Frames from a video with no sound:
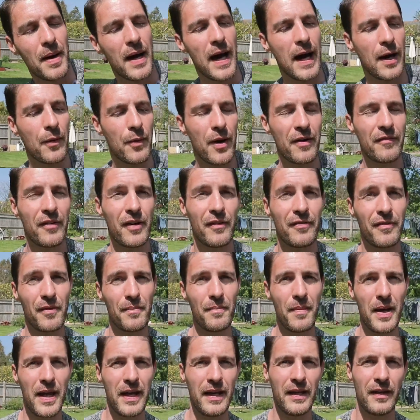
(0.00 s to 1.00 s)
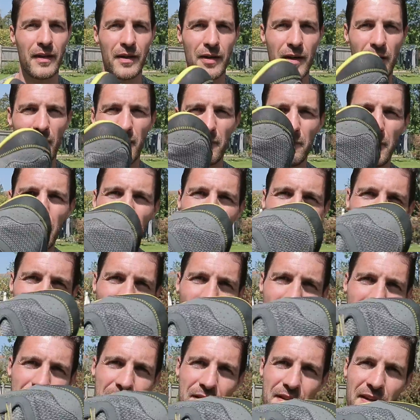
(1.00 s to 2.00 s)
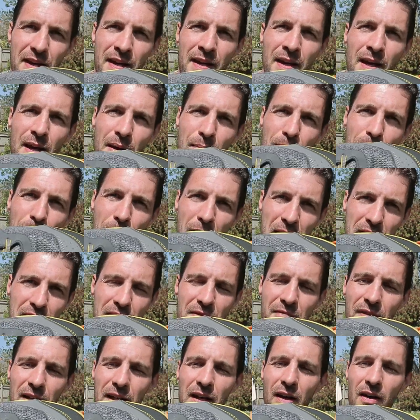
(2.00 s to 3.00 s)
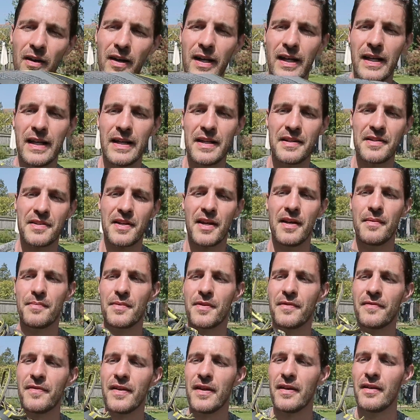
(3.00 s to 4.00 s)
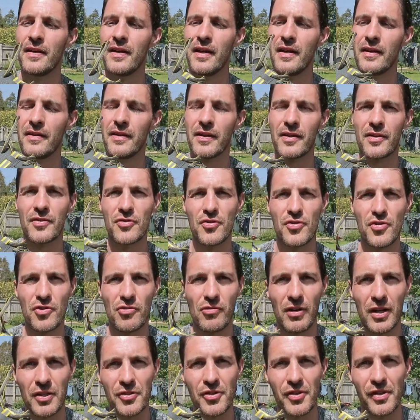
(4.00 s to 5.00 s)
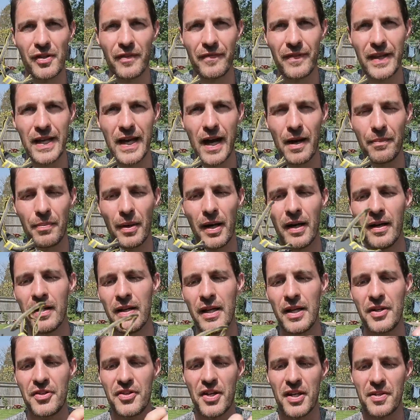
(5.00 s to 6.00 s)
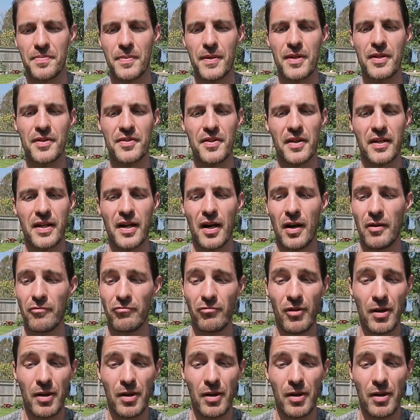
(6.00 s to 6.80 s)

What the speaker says: However, for me, I can't really rate it massively highly in terms of the construction of the upper, just because I can't